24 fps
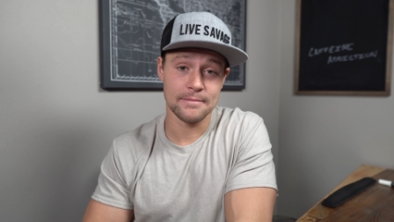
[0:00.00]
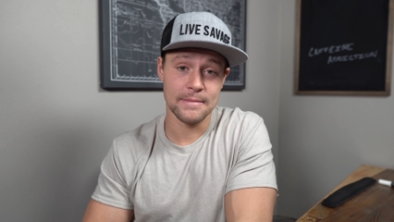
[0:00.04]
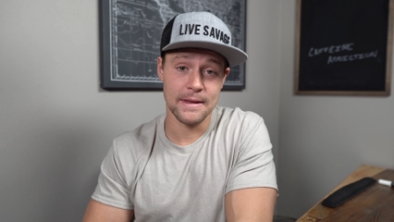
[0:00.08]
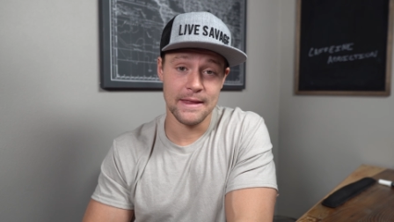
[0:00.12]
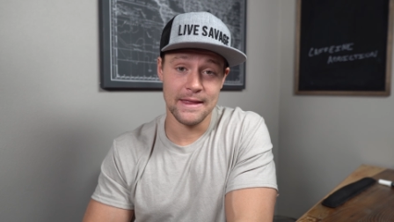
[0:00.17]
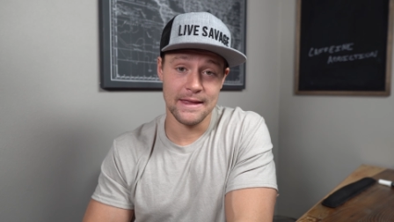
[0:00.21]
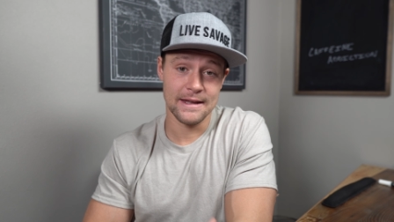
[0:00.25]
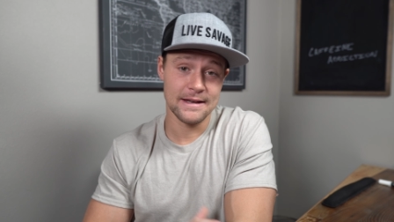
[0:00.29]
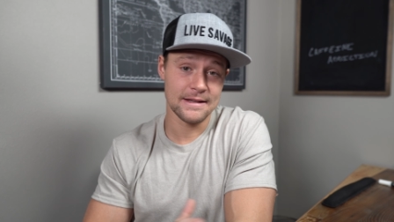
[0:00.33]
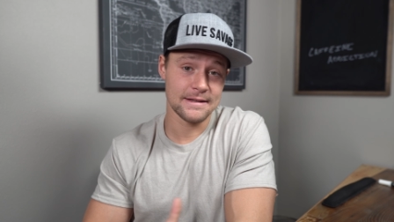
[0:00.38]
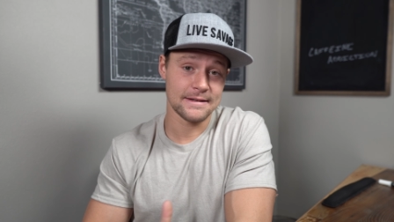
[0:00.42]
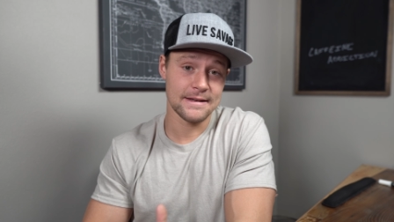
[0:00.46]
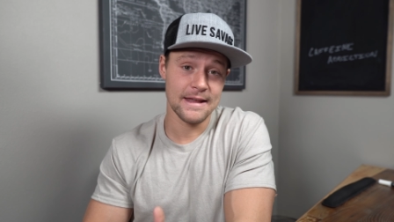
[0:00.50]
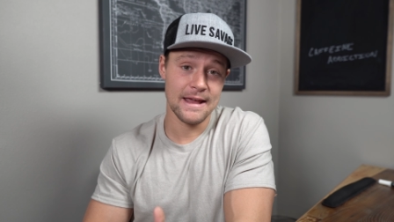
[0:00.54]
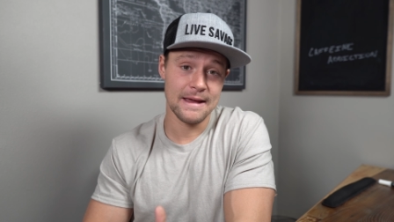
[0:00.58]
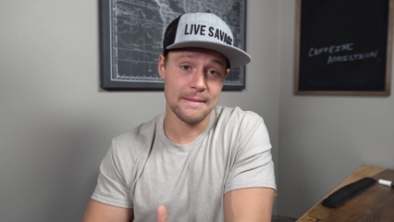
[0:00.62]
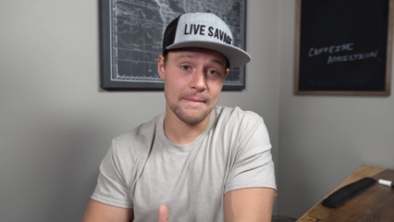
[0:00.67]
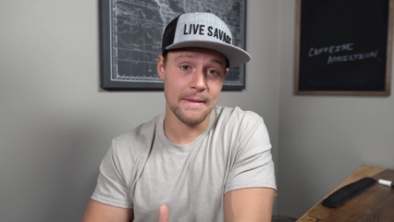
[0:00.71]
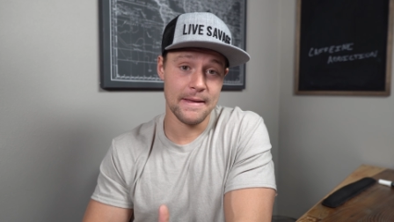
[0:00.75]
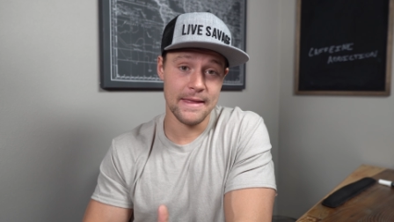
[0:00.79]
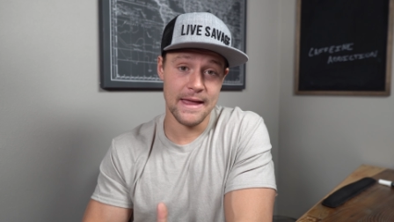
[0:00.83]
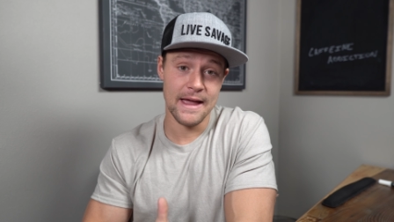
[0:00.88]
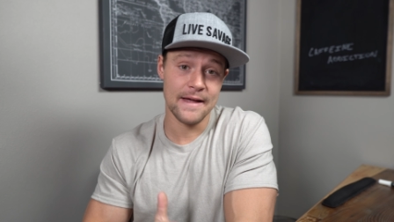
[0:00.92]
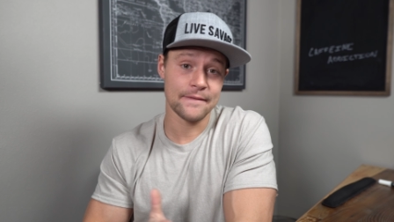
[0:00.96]
by the end of the day,
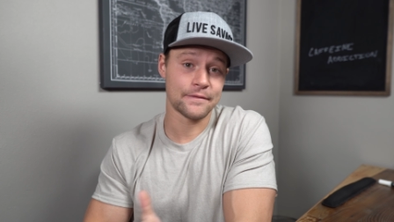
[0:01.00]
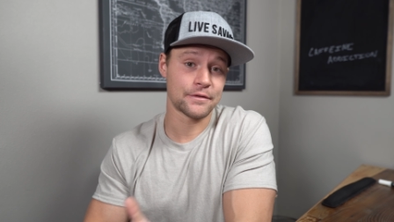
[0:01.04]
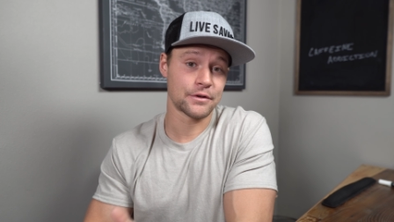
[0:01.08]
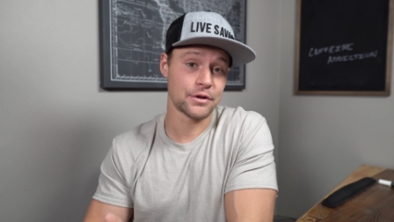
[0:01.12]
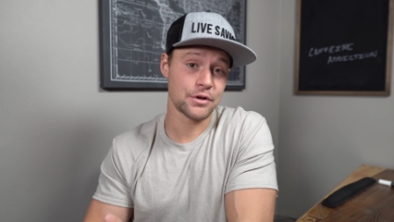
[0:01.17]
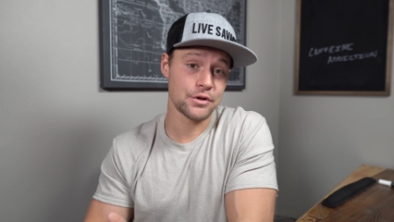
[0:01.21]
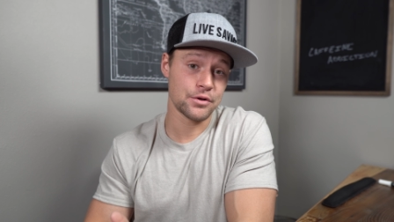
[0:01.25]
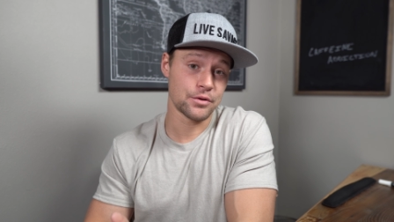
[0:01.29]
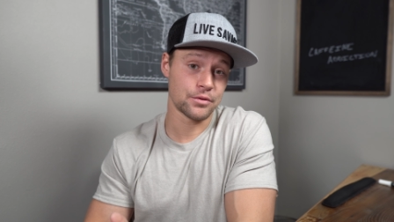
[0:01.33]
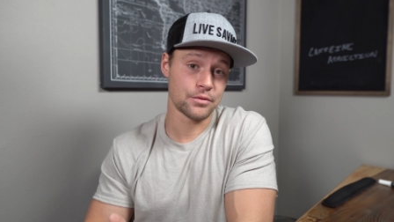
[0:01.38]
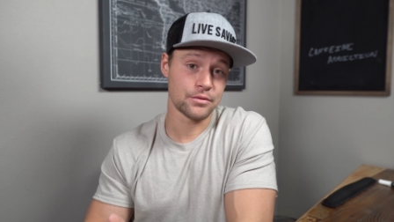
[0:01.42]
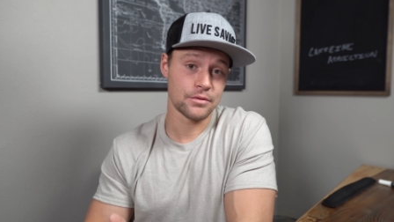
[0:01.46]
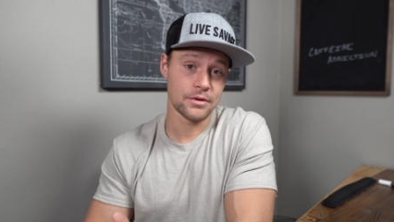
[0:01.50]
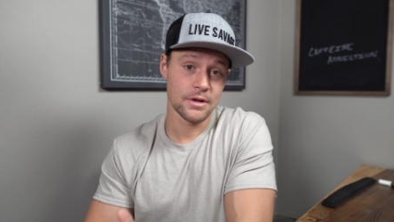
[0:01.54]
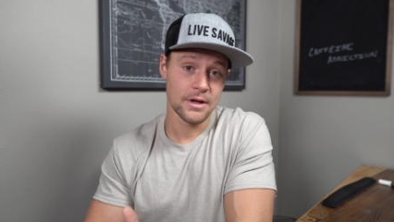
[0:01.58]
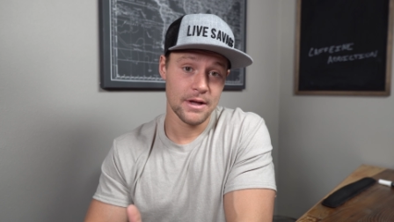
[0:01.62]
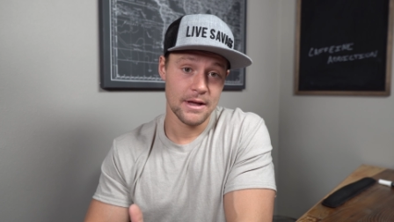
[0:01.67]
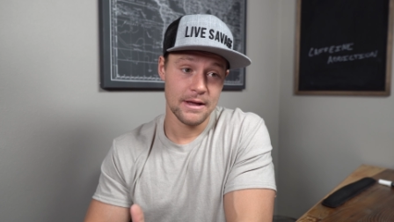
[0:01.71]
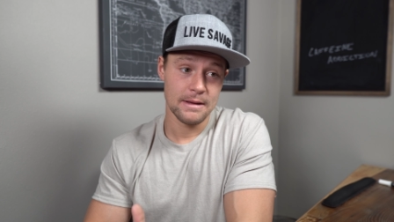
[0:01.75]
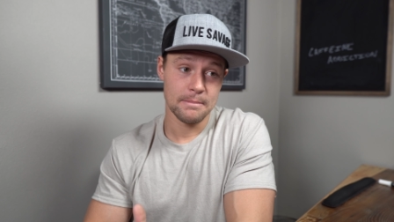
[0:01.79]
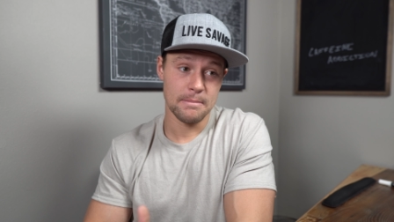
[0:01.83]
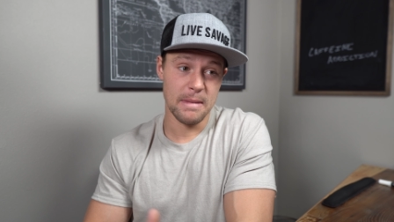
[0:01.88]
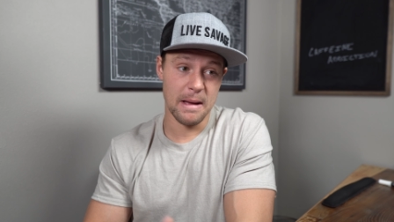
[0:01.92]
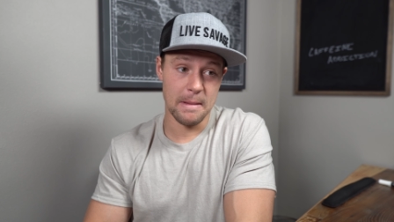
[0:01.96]
by the afternoon,
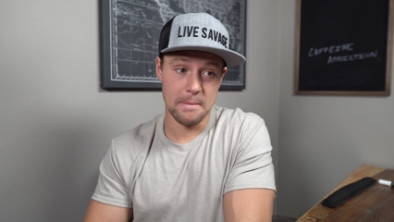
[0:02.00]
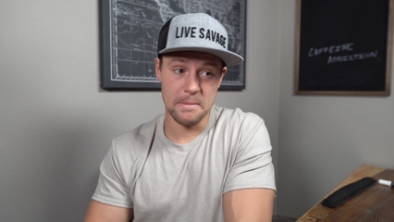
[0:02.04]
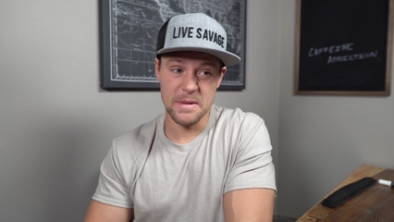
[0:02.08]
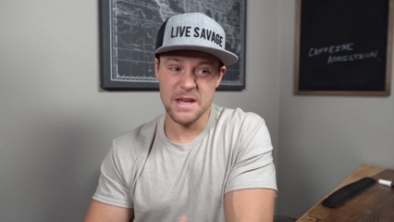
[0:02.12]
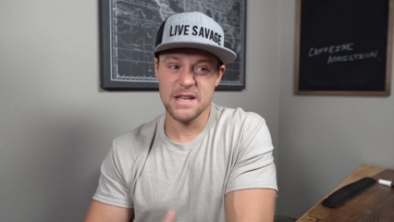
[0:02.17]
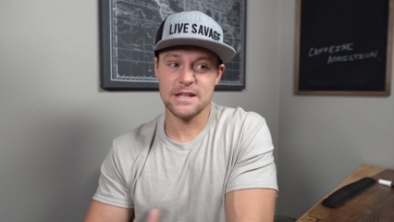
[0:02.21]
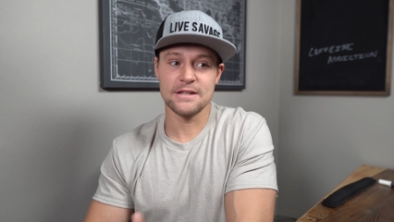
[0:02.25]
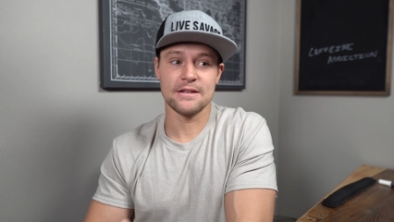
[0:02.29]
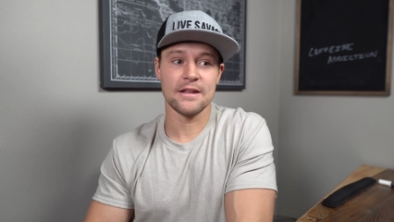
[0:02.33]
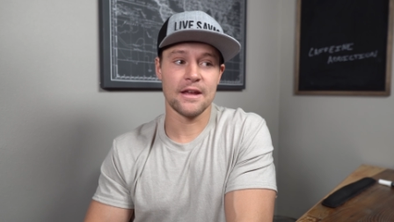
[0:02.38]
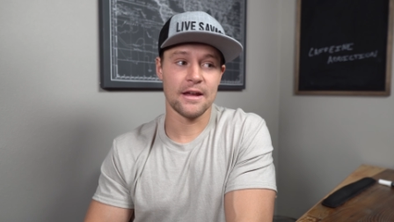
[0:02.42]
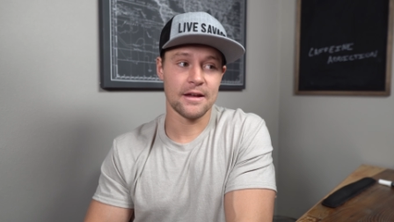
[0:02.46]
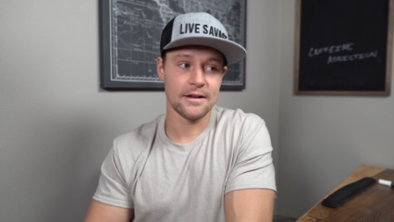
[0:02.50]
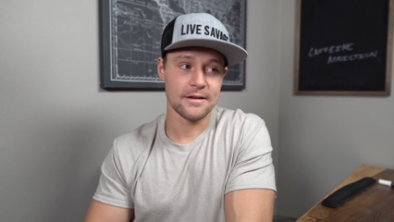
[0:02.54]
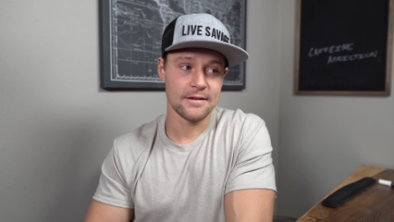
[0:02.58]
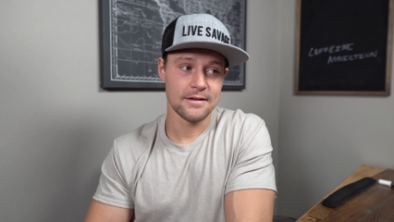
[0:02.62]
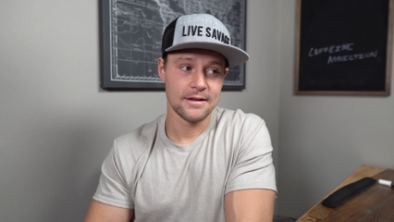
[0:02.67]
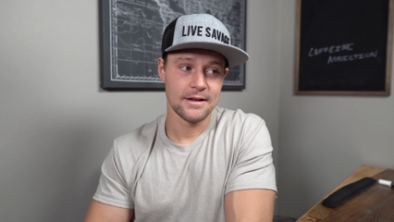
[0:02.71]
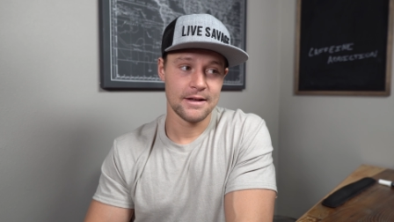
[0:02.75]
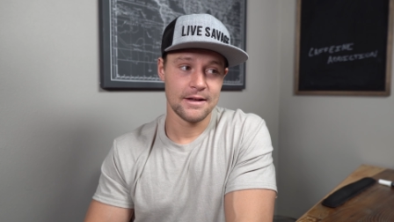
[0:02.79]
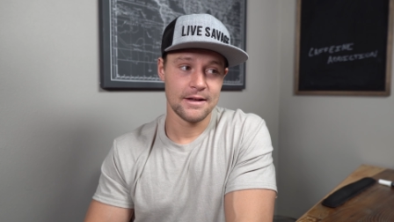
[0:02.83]
by midday,